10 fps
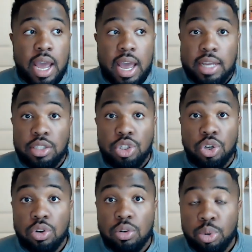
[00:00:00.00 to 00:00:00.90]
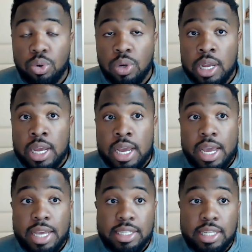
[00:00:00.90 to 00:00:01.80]
as durable
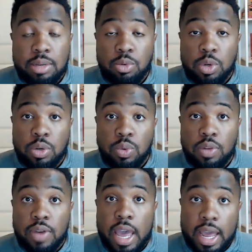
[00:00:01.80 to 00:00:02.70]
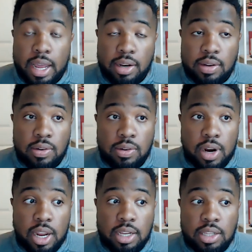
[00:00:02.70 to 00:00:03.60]
as anyone we've had,
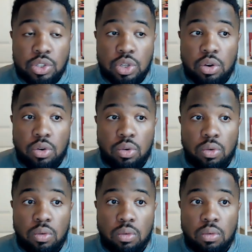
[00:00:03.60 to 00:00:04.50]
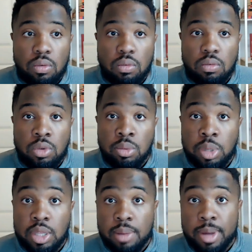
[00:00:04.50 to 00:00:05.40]
right? And so when
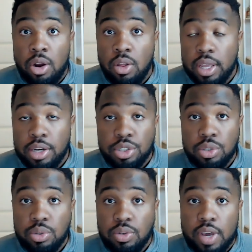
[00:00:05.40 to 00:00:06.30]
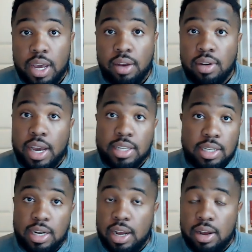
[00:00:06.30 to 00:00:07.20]
you think about all the injuries we've had, guys
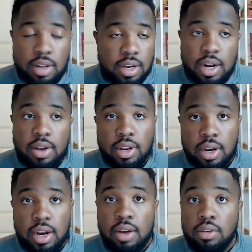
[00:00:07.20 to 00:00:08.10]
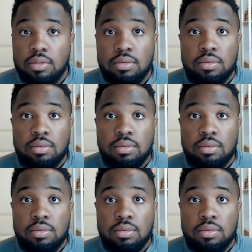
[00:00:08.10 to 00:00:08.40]
in and out,